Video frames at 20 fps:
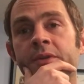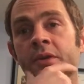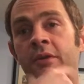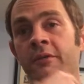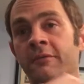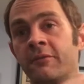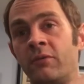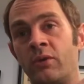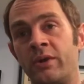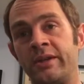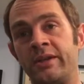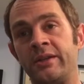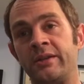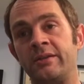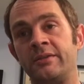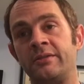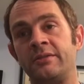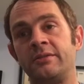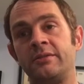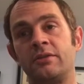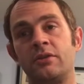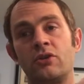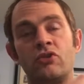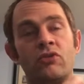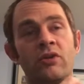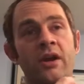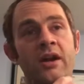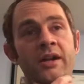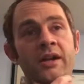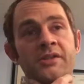avoiding
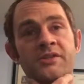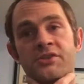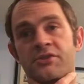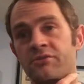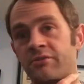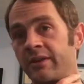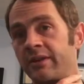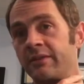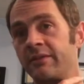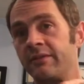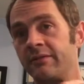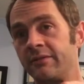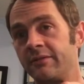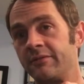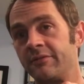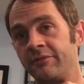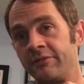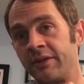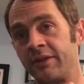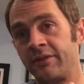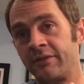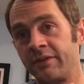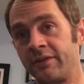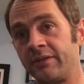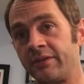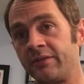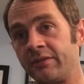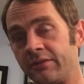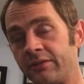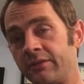cross string
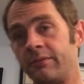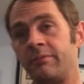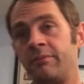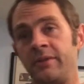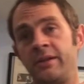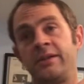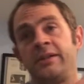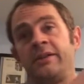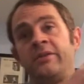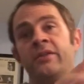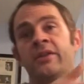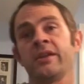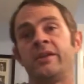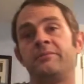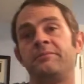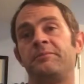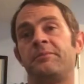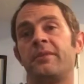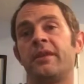fingerings, meaning that